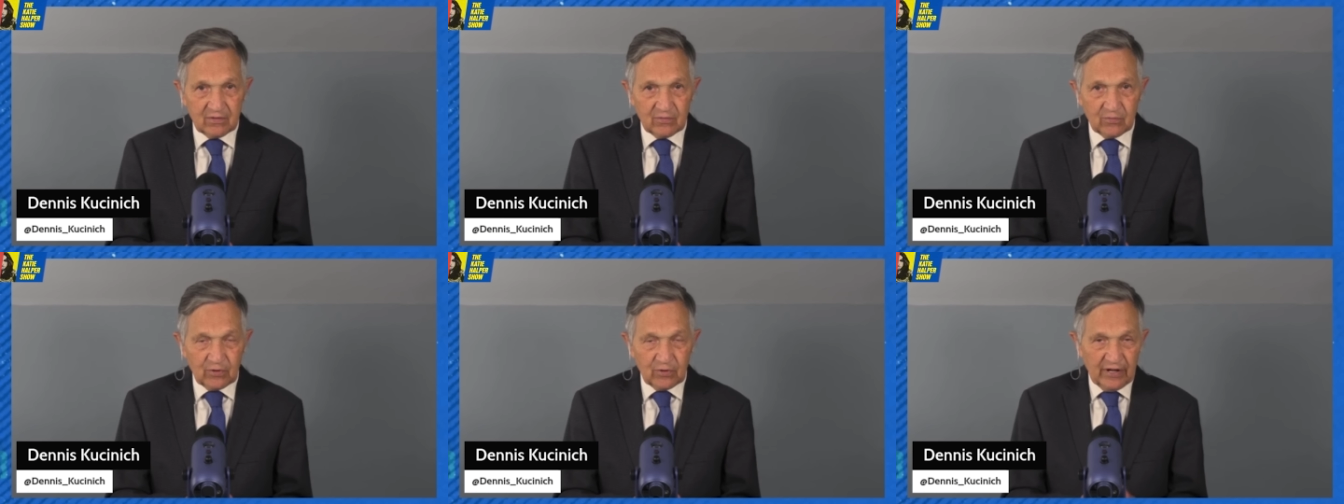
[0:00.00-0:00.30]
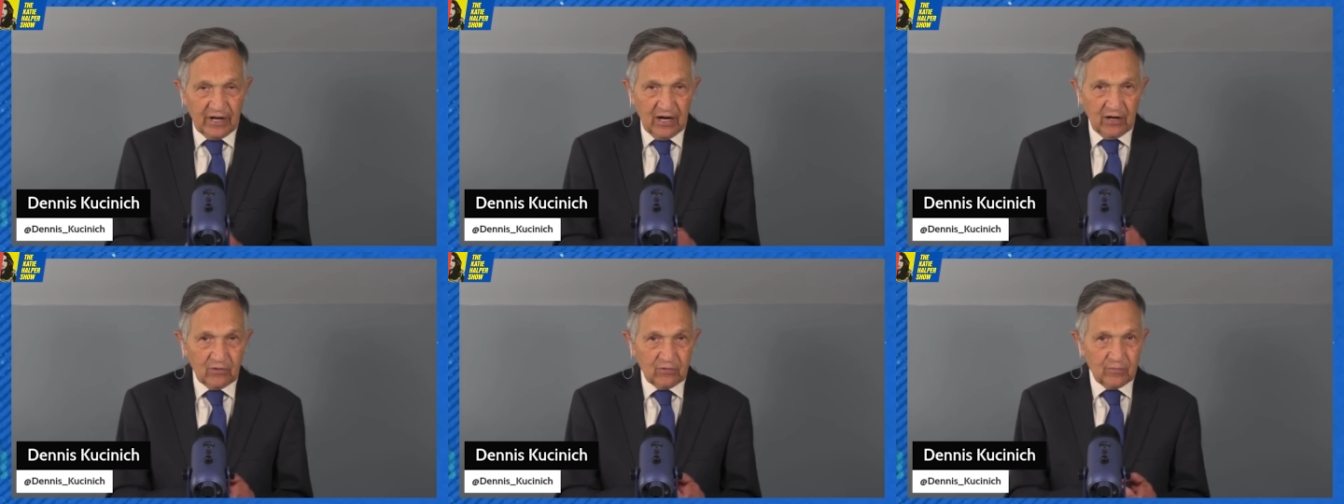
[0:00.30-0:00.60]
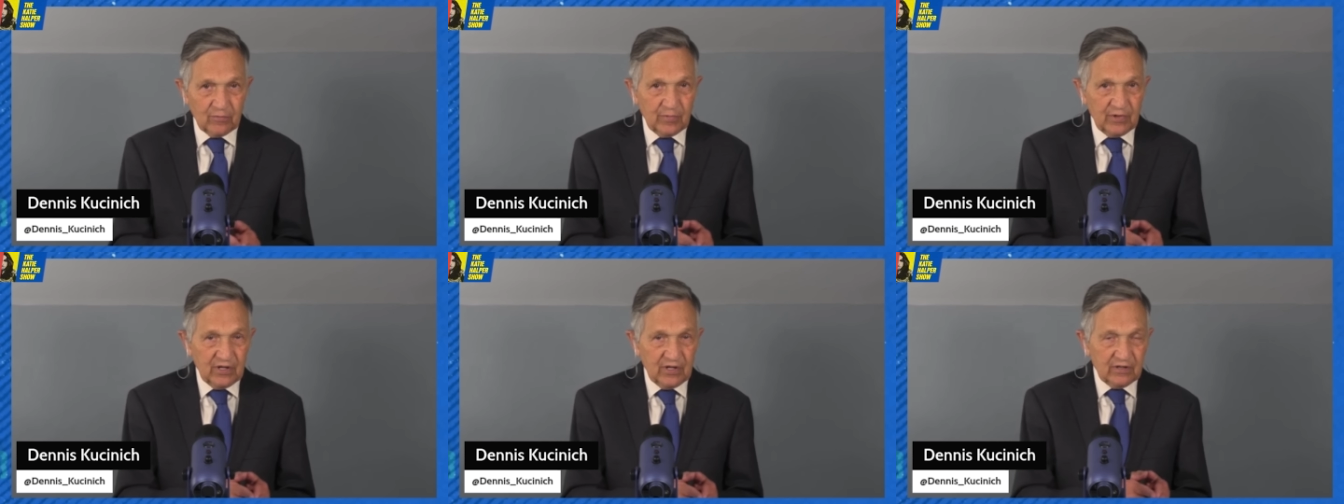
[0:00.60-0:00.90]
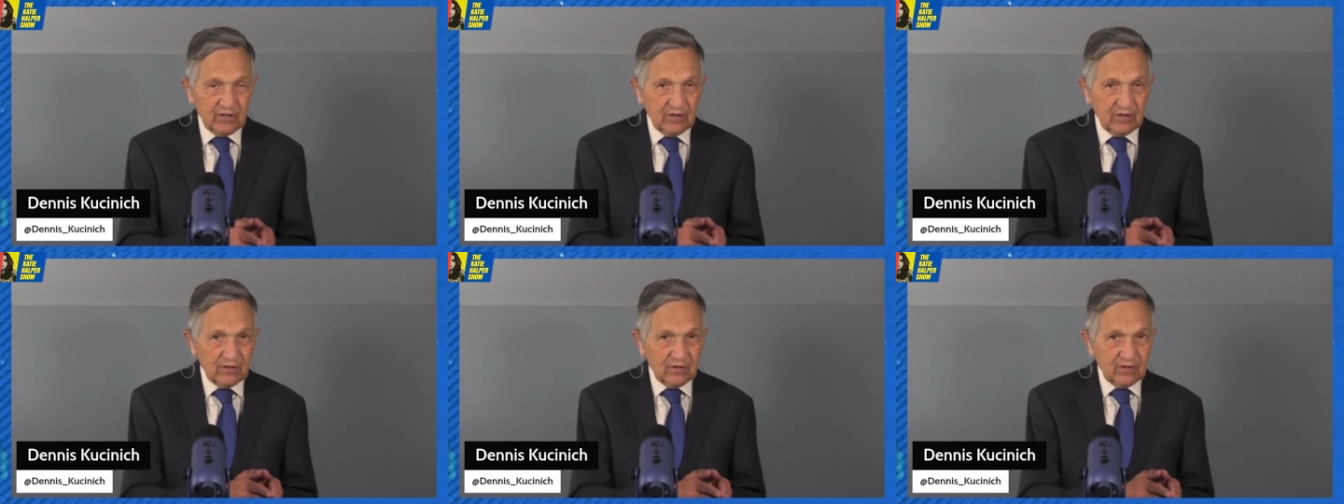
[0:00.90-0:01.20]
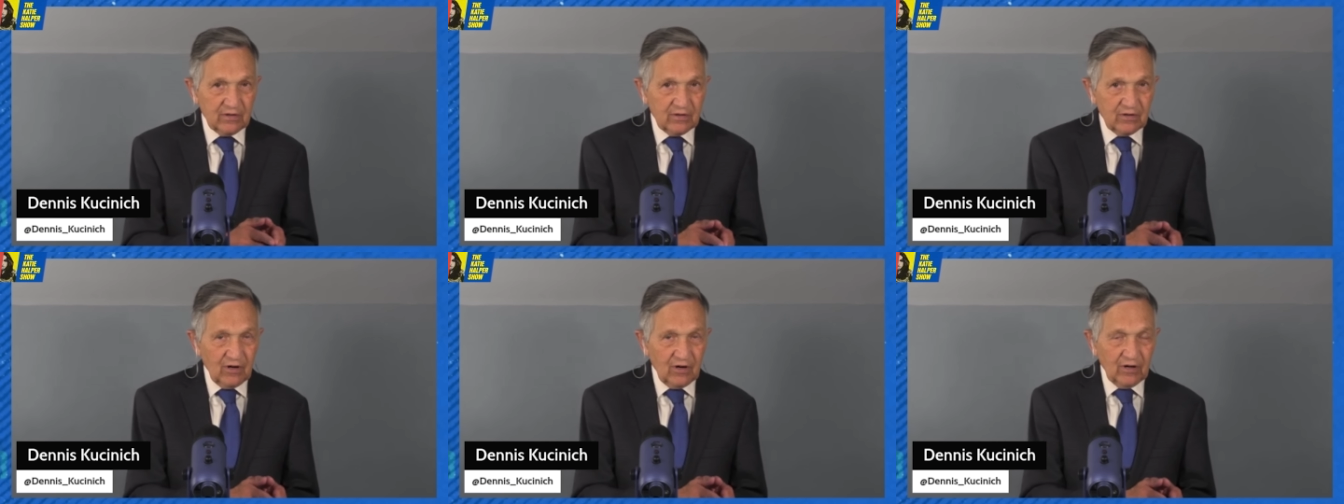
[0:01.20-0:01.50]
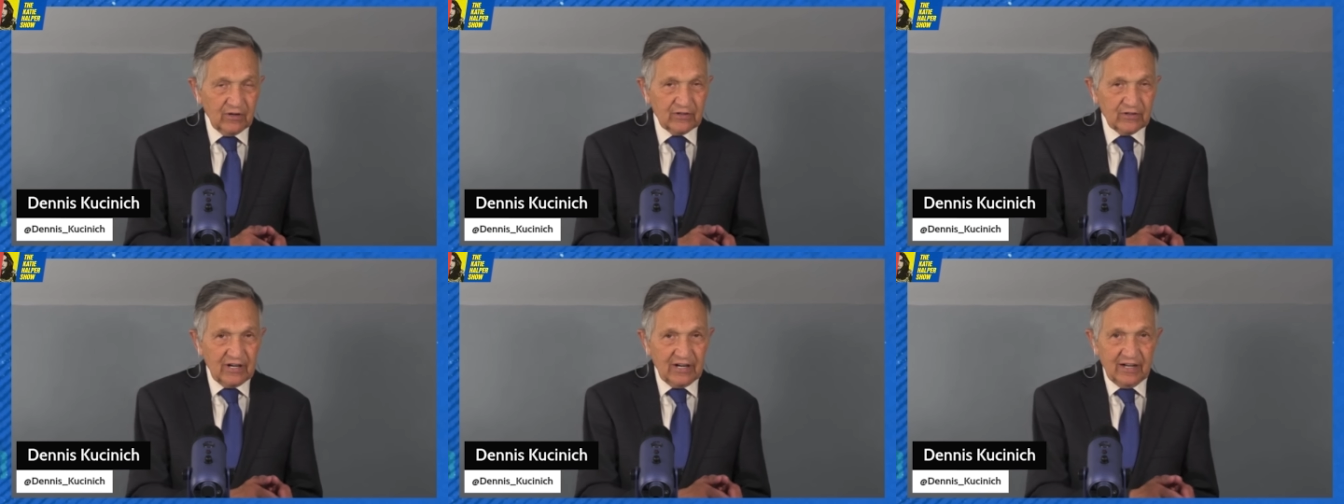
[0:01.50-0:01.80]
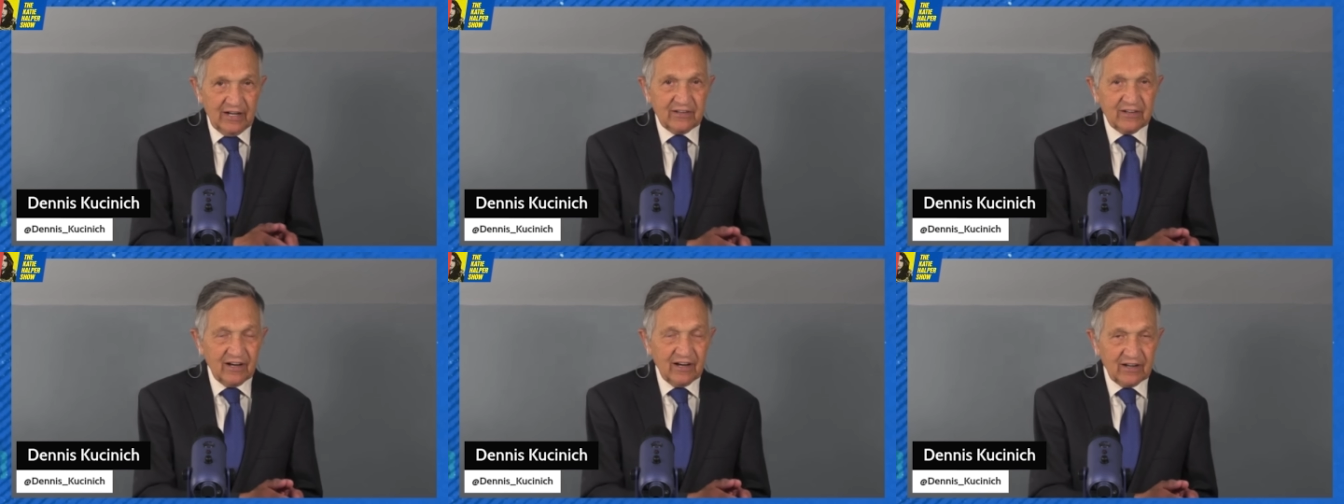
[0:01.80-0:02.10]
without being called an
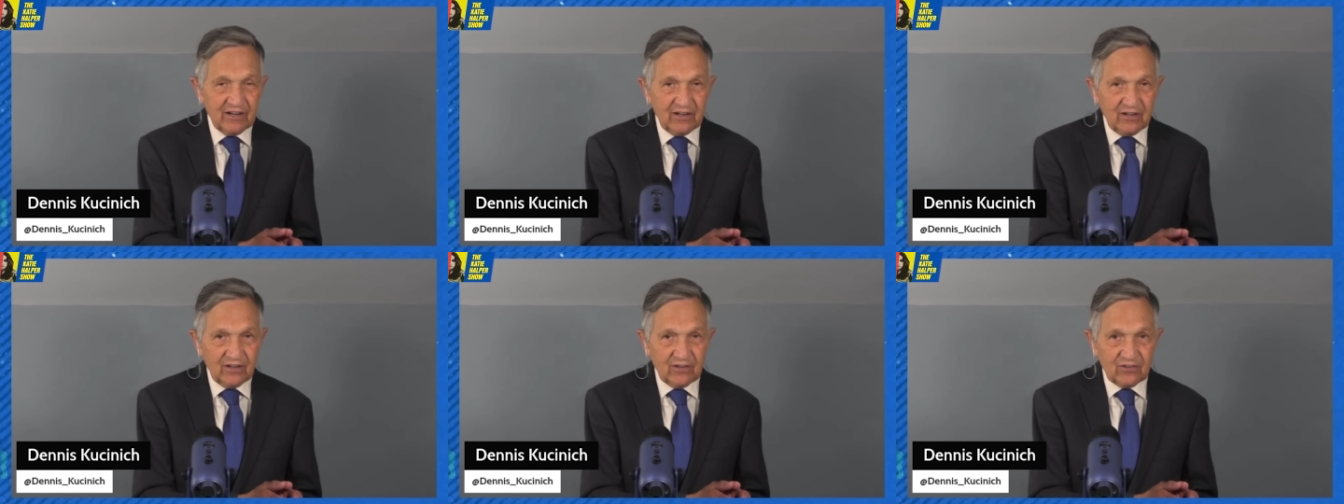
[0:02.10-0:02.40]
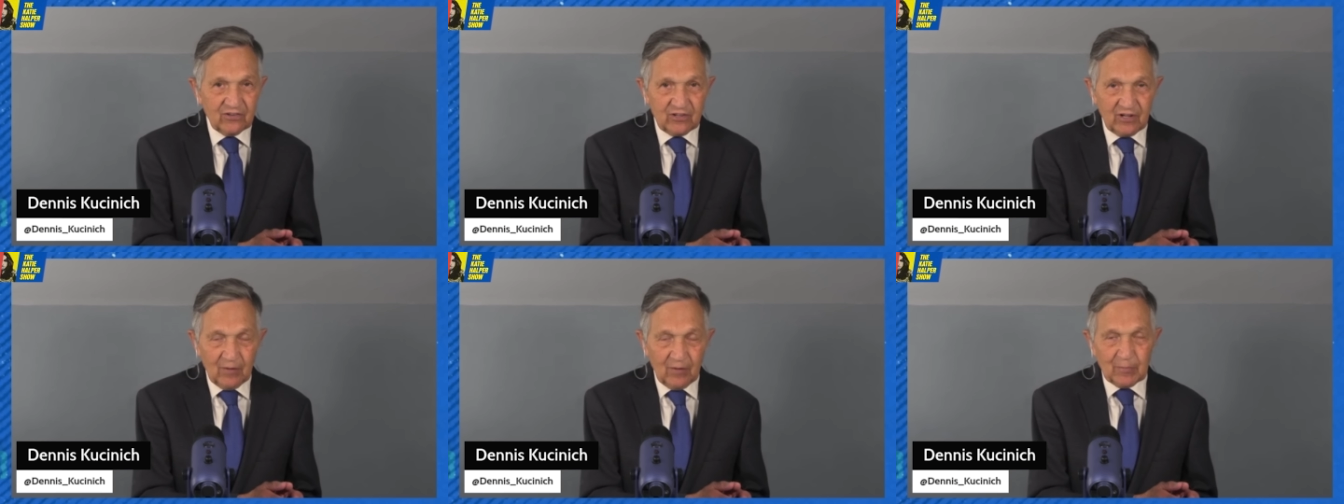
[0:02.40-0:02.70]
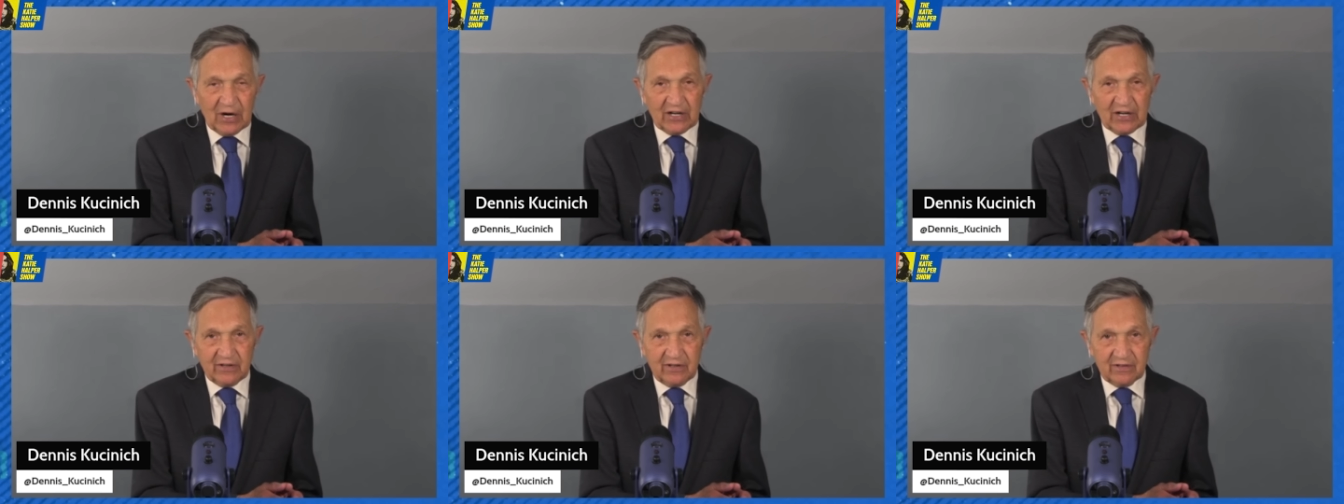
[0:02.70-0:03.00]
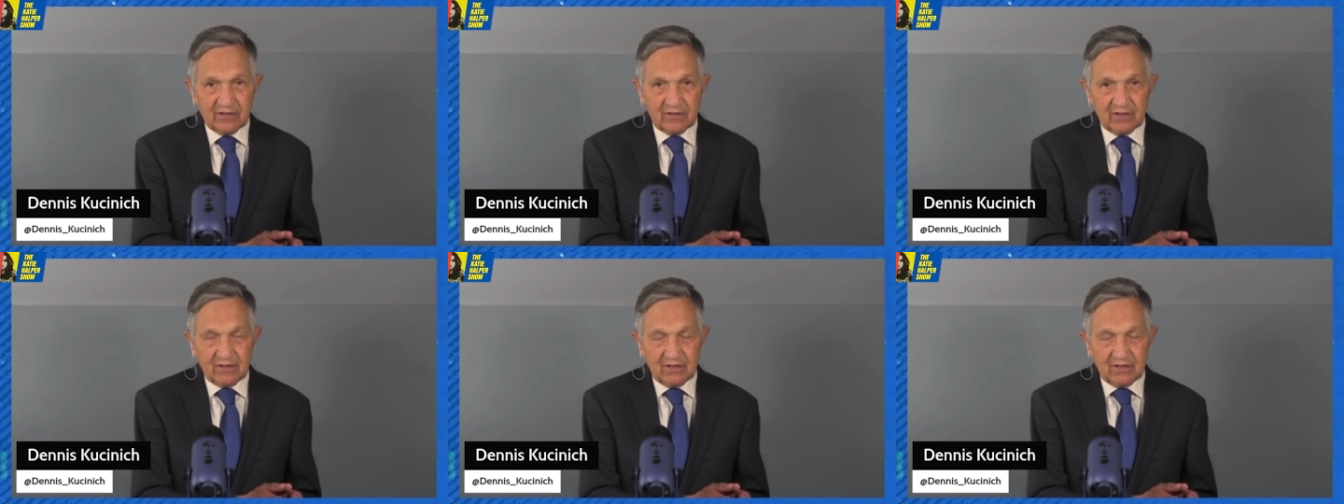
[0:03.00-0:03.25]
anti-Semite